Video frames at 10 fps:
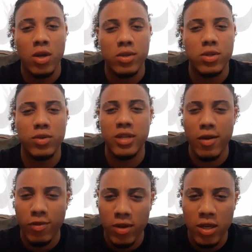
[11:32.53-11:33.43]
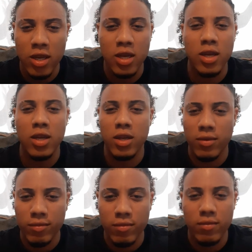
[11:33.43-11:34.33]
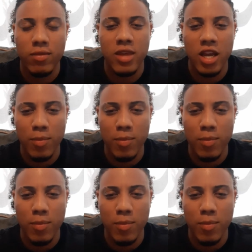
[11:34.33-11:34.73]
So definitely think